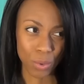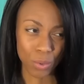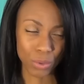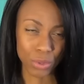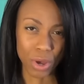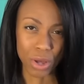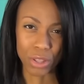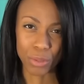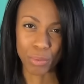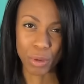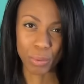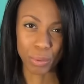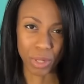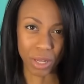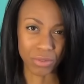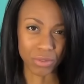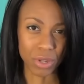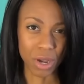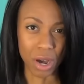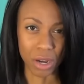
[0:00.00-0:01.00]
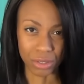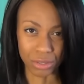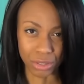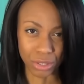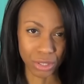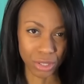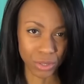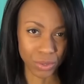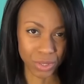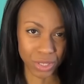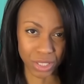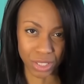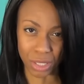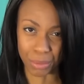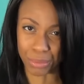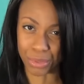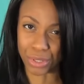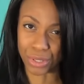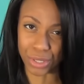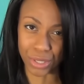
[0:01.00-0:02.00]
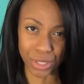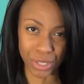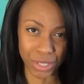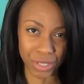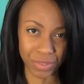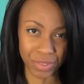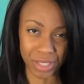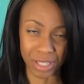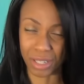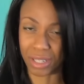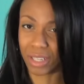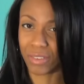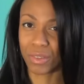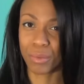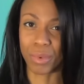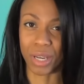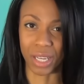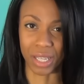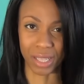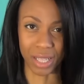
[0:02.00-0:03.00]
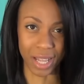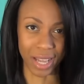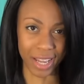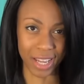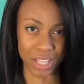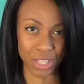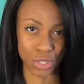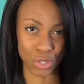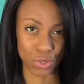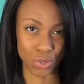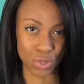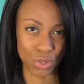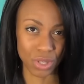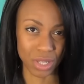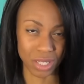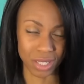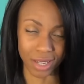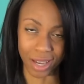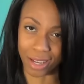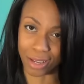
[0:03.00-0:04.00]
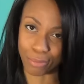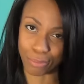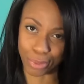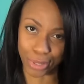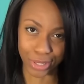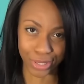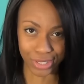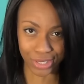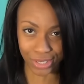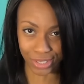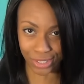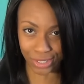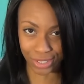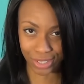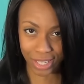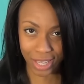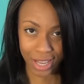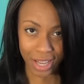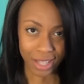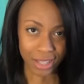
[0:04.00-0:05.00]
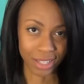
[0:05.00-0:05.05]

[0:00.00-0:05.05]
with all the people I've talked to and just observed, and even my clients who do these diet pills,